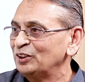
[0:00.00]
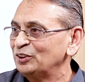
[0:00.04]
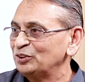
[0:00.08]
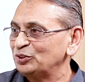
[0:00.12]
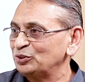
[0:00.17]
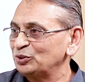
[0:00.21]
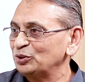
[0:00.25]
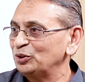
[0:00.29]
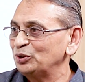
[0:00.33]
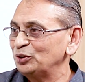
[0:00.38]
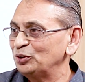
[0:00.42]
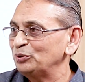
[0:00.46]

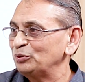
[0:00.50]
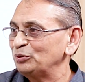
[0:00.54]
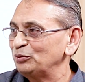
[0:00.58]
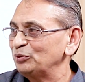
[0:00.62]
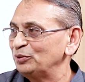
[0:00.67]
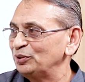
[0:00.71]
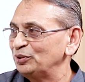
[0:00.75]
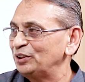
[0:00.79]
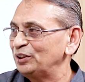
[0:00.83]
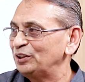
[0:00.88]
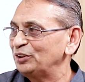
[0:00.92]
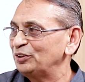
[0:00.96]

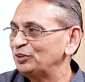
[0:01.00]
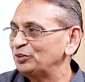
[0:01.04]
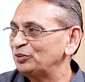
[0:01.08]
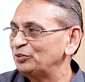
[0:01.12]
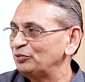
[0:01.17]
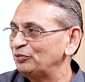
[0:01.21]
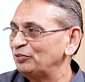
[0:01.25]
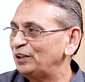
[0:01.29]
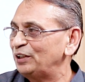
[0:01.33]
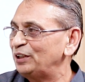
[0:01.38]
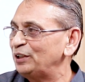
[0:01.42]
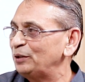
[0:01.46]
So it is
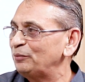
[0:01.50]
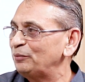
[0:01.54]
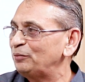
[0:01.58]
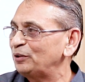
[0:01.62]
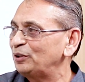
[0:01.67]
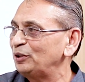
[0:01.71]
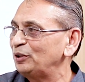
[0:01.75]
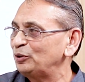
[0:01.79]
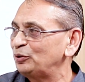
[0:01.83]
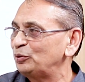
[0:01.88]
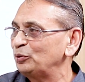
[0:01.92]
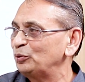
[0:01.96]
very
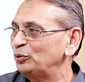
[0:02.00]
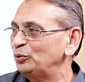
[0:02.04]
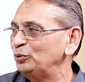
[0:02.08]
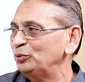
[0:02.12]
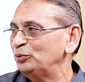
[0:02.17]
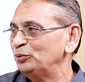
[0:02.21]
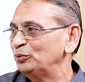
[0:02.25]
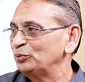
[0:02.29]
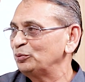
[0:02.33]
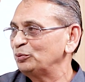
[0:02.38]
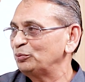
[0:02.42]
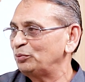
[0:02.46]
difficult
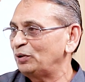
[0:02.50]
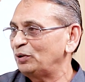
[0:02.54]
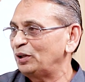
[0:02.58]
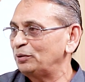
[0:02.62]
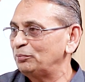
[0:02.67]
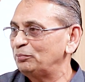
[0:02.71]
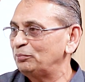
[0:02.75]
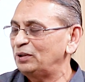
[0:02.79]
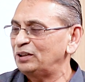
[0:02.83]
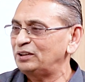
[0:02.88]
to find.